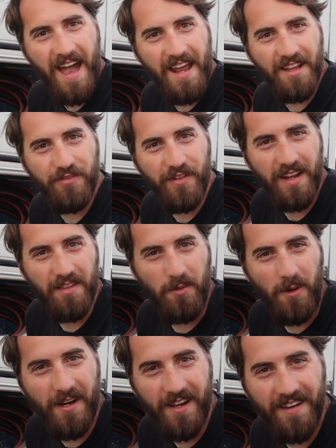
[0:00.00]
And it's filling the
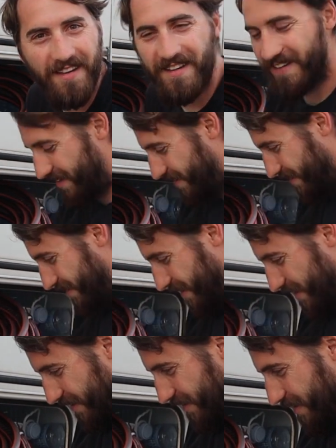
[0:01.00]
water.
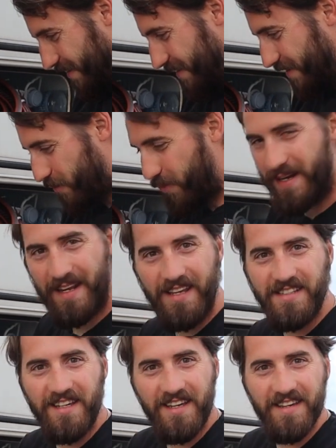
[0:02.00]
Quite
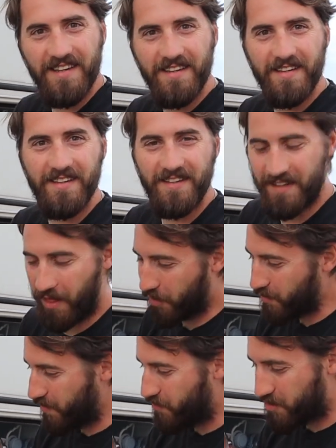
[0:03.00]
easy.
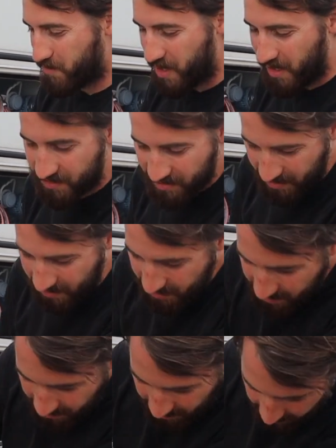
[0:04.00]
3-4 minutes and
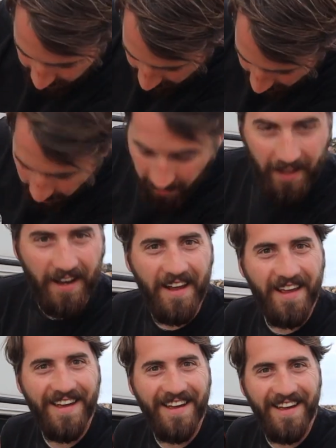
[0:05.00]
it's all in.